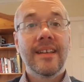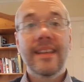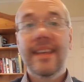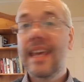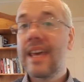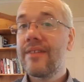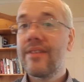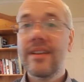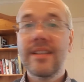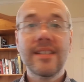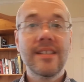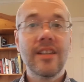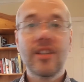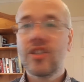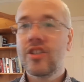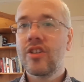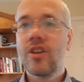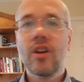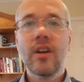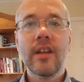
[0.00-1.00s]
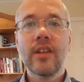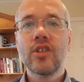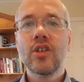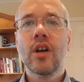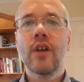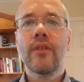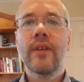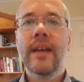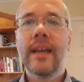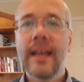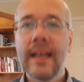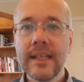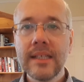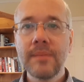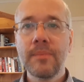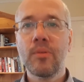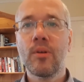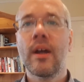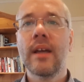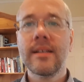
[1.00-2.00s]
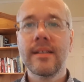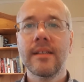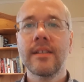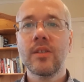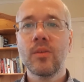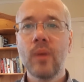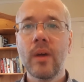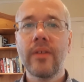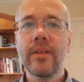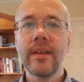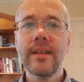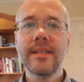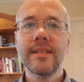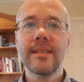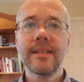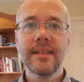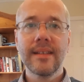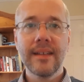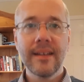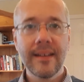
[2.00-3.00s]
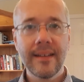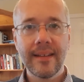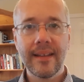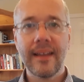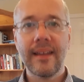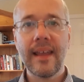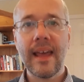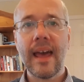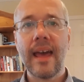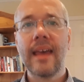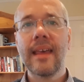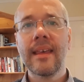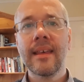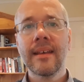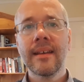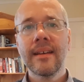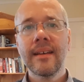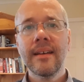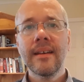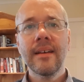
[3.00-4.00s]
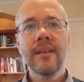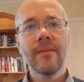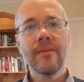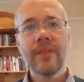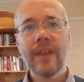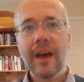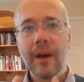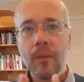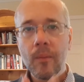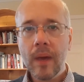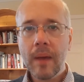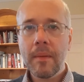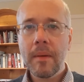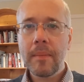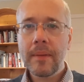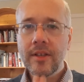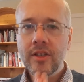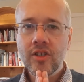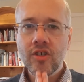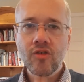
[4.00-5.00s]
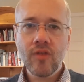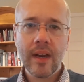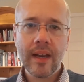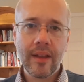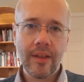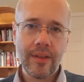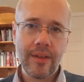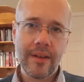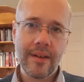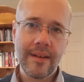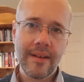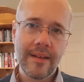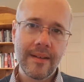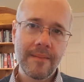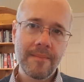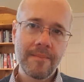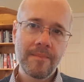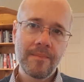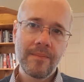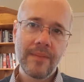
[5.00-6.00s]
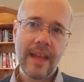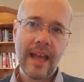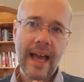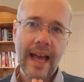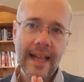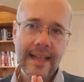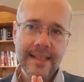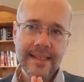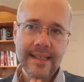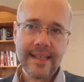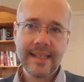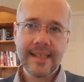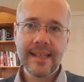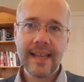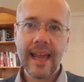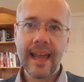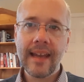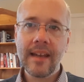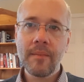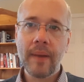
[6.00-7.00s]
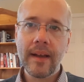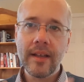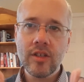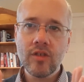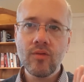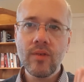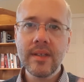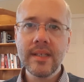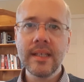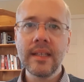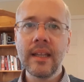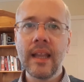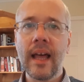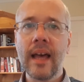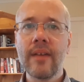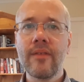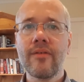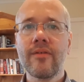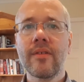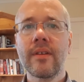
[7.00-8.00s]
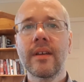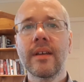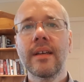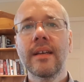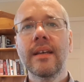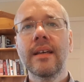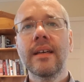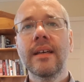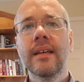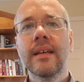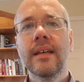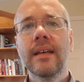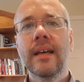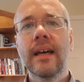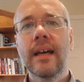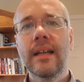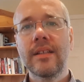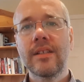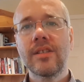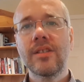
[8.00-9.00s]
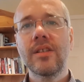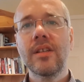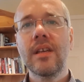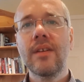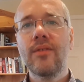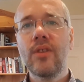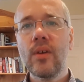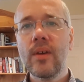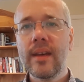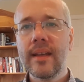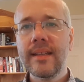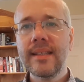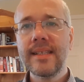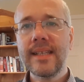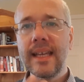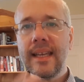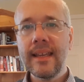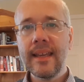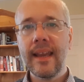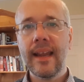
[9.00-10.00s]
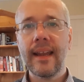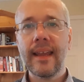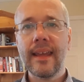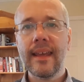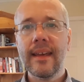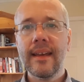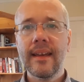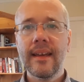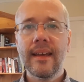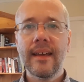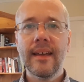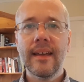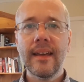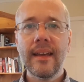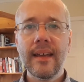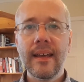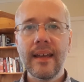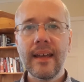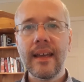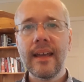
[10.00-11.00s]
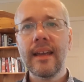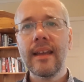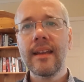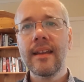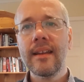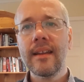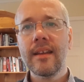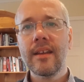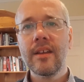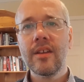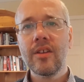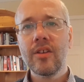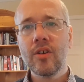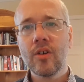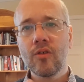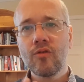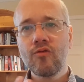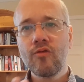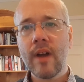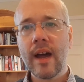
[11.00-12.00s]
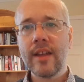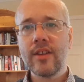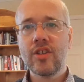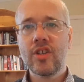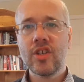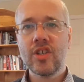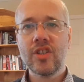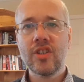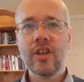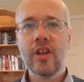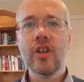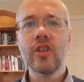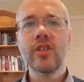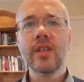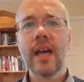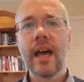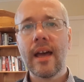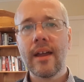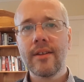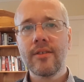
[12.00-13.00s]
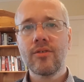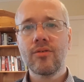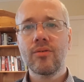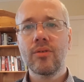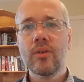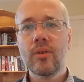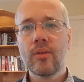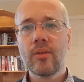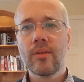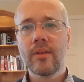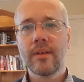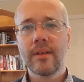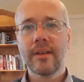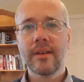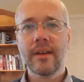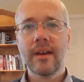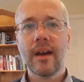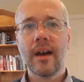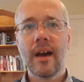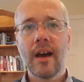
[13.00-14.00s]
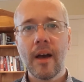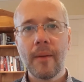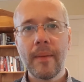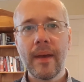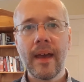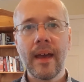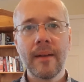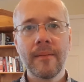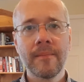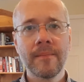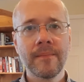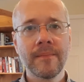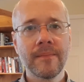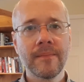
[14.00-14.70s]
give us such knowledge of his presence with us today, that we may be strengthened and sustained by his risen life and serve you continually in your righteousness and truth. Amen.